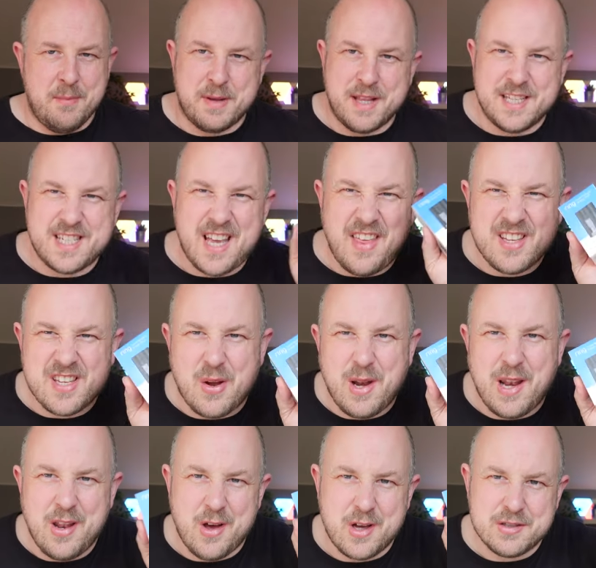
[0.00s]
But they say this
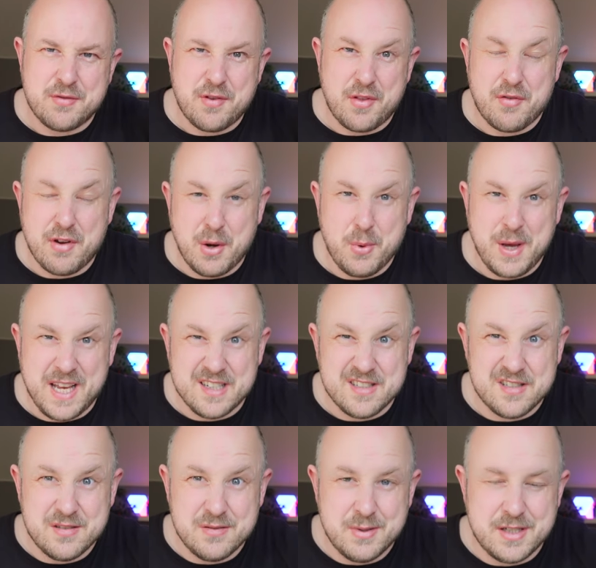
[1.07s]
only lasts for 3
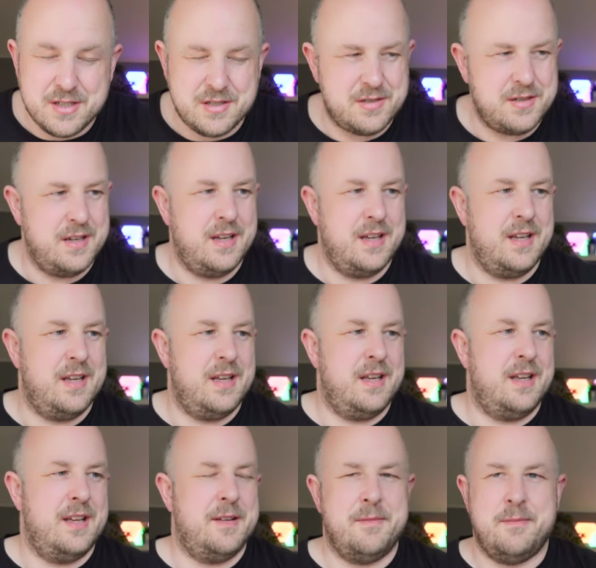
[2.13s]
weeks, which
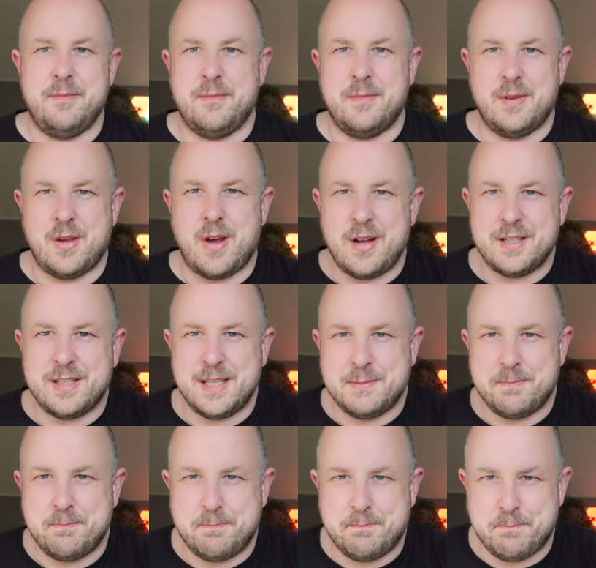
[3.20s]
kind of seems
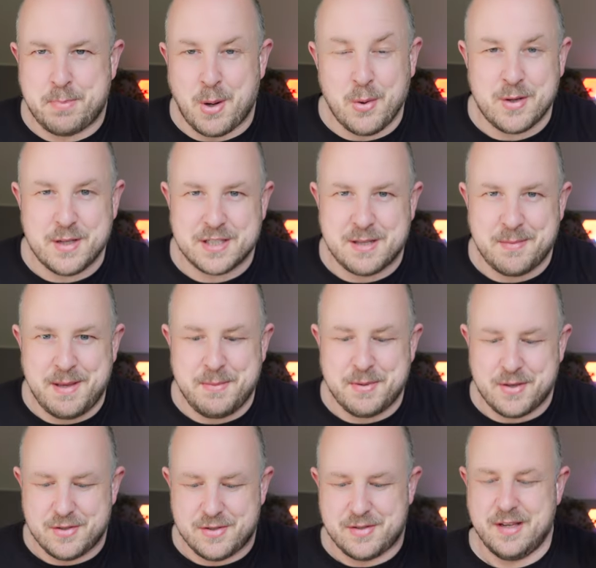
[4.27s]
bonkers to me,
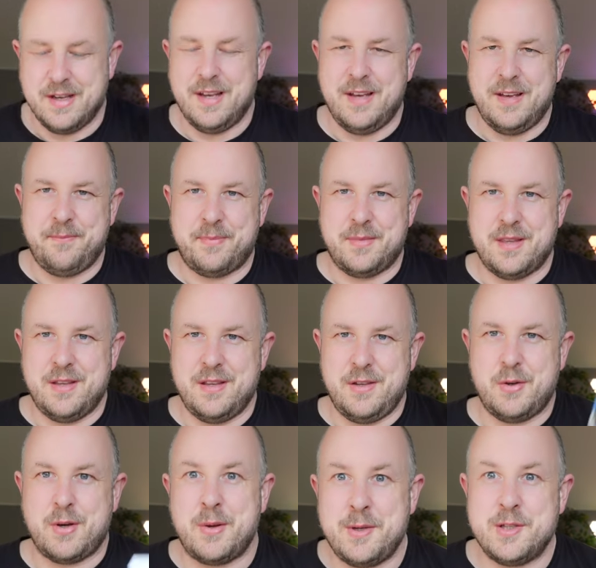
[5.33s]
because
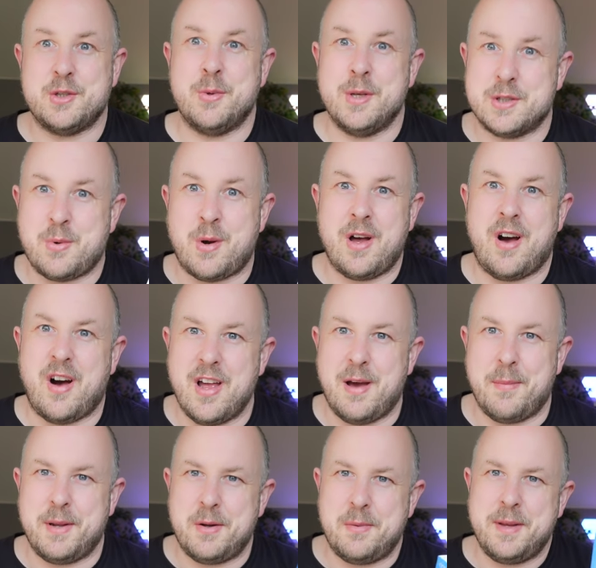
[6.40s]
you're going to install this quite high
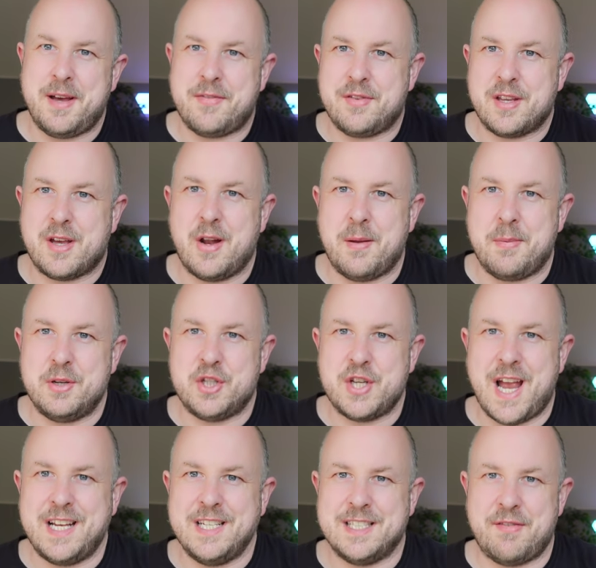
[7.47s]
up. You're not going to be going up and
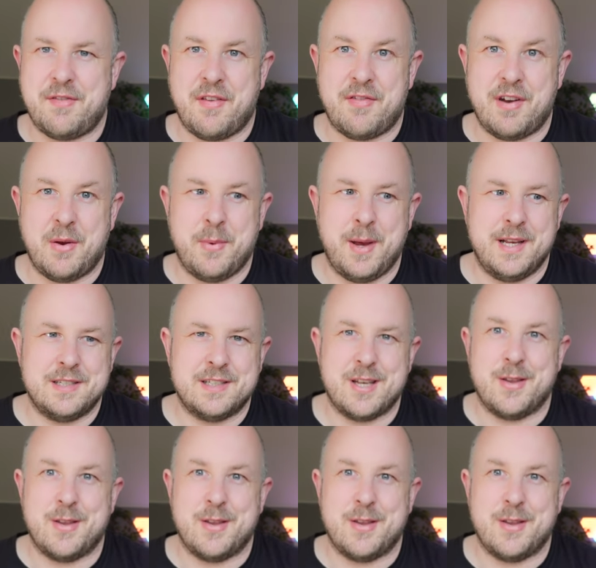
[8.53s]
change this every 3 weeks.